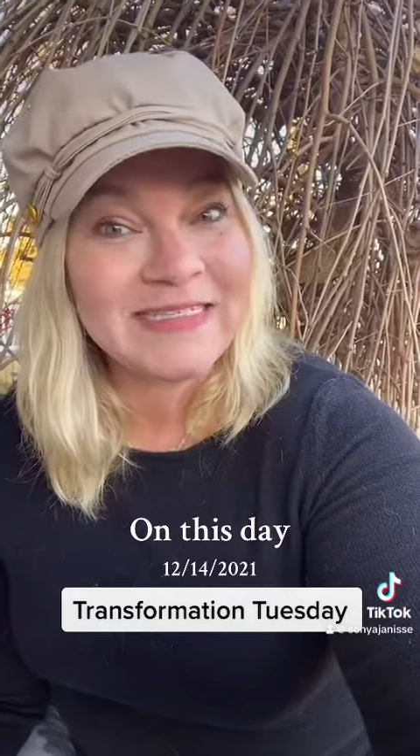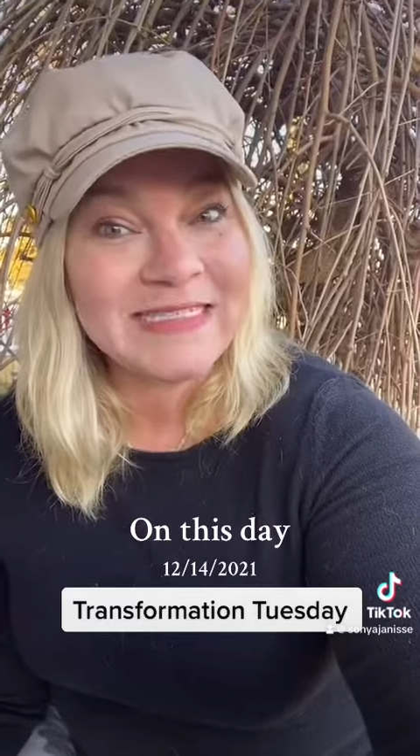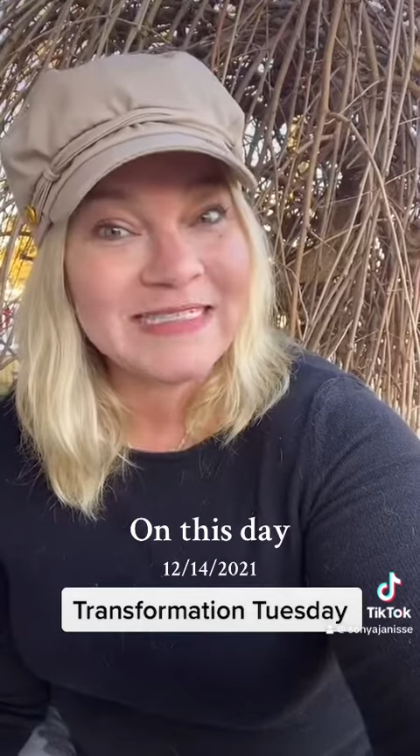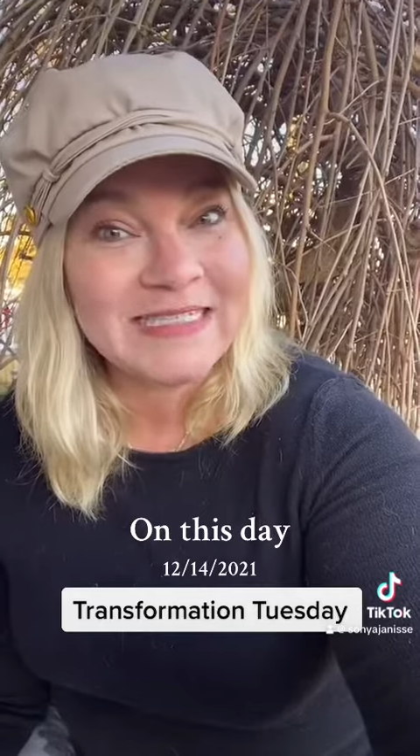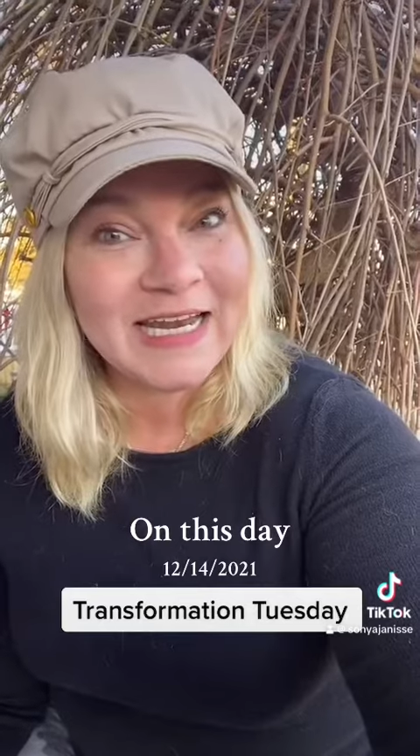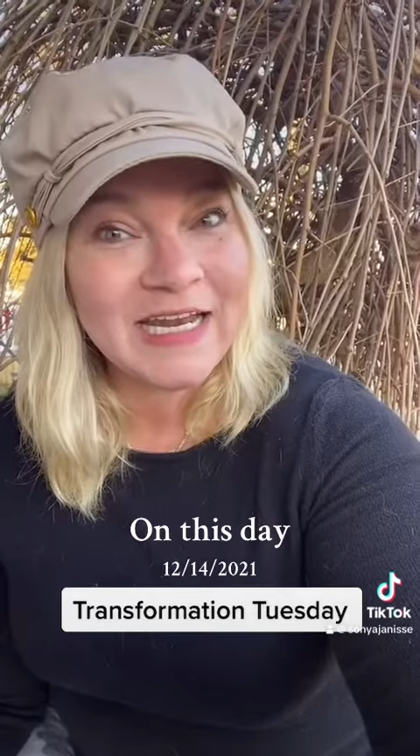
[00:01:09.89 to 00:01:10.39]

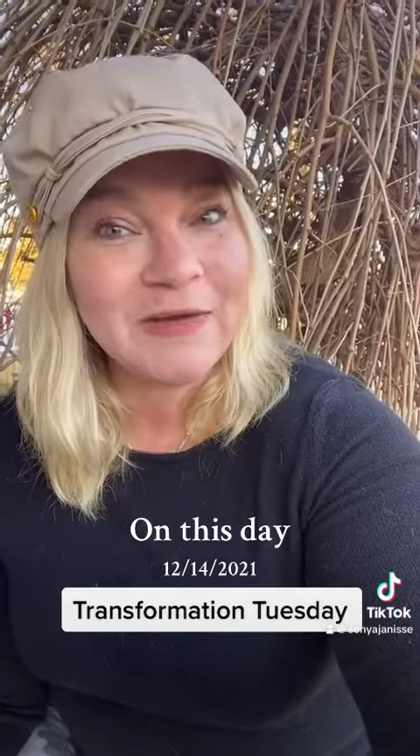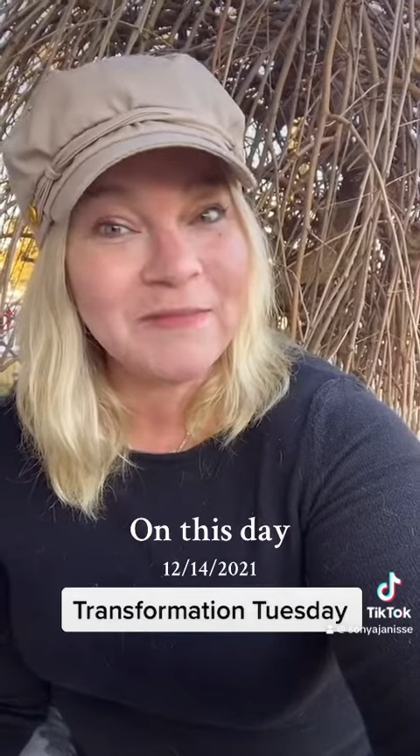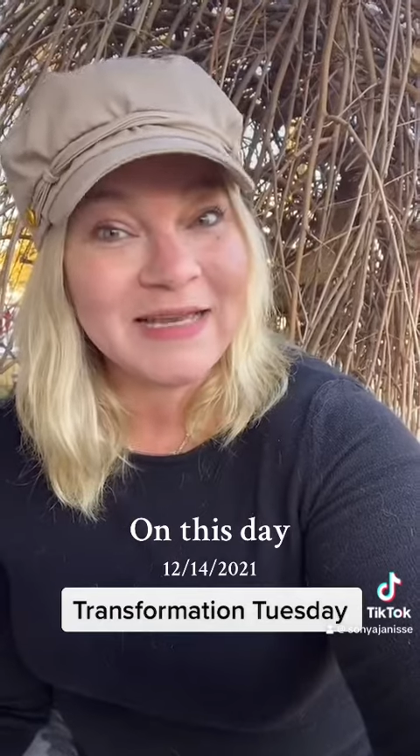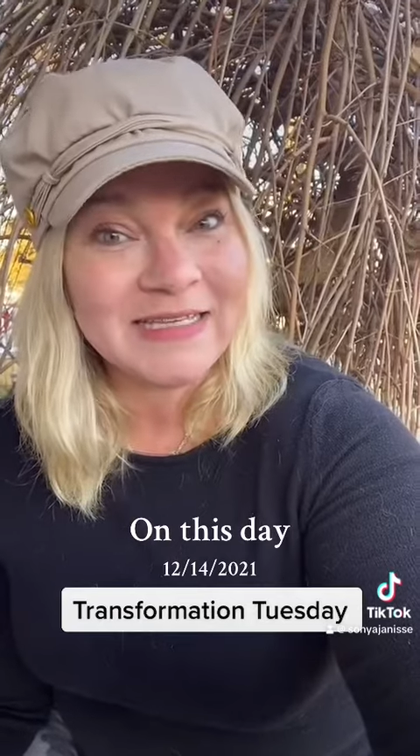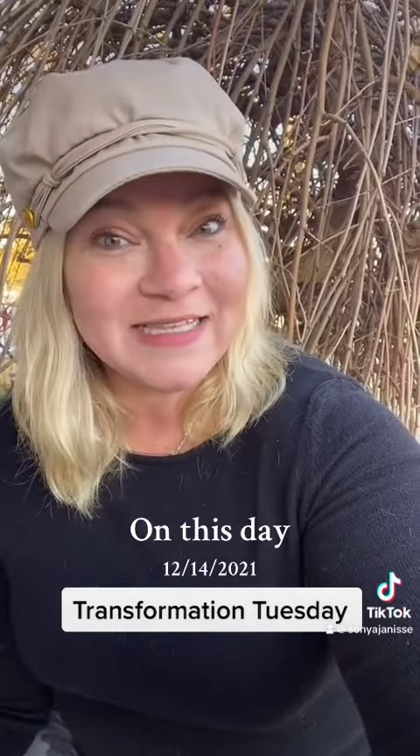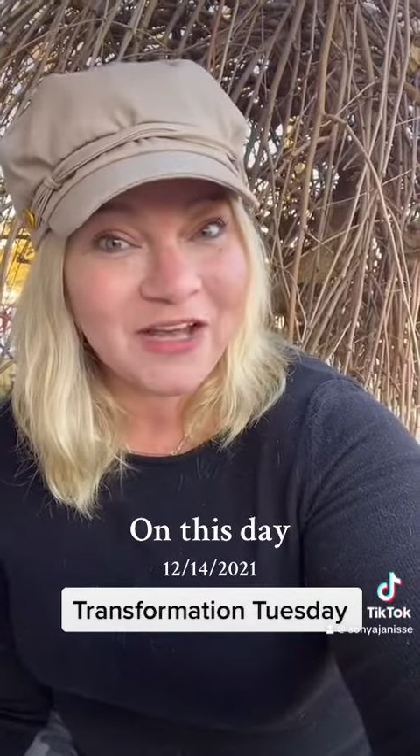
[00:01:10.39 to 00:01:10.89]
setting
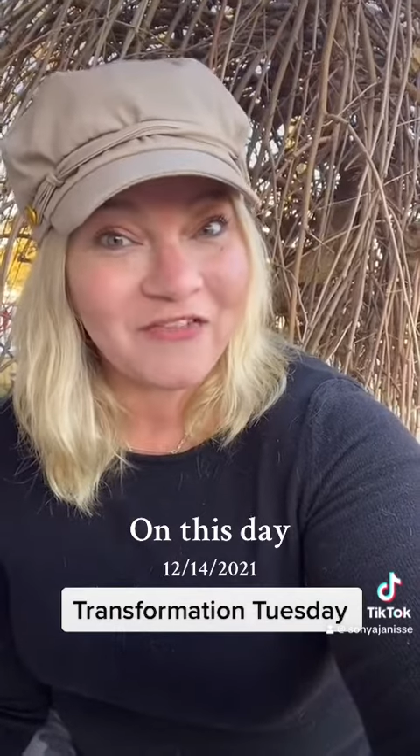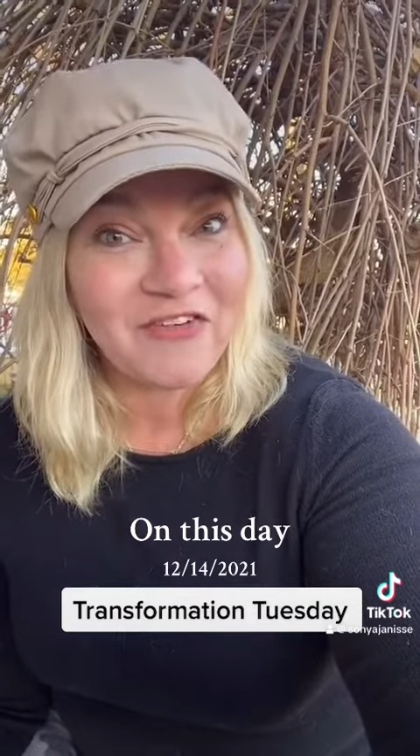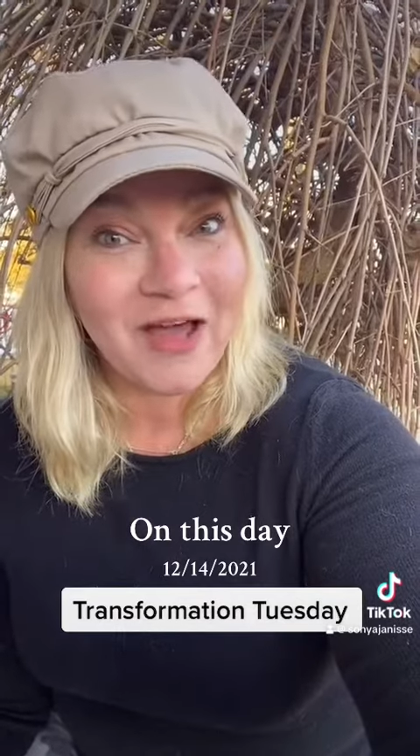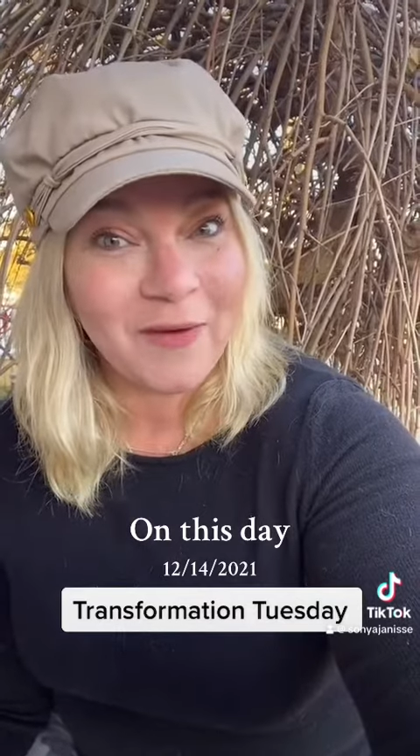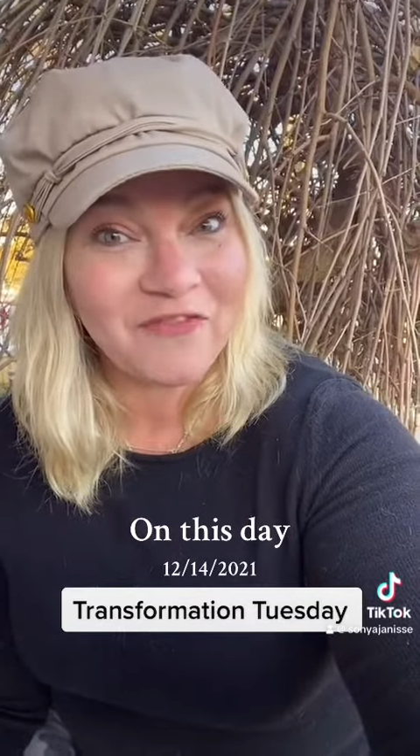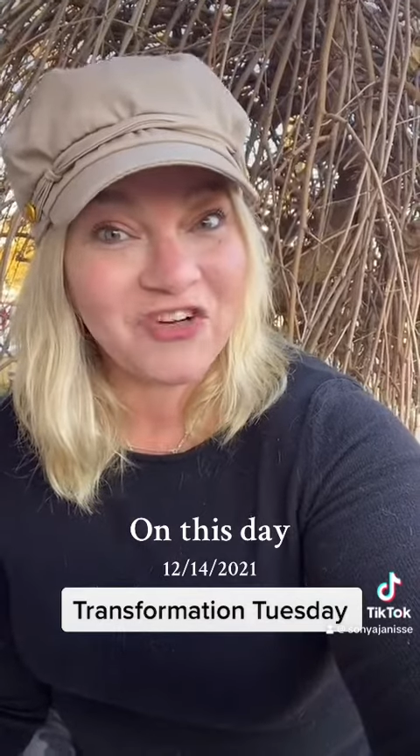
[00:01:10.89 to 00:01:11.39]
myself up